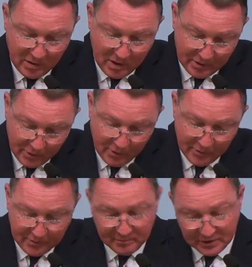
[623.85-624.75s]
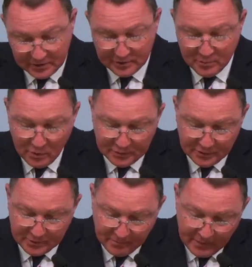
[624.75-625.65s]
on earth, such as
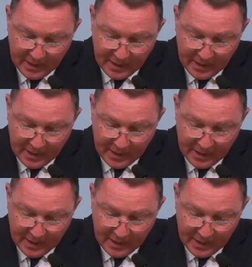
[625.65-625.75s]
Moses,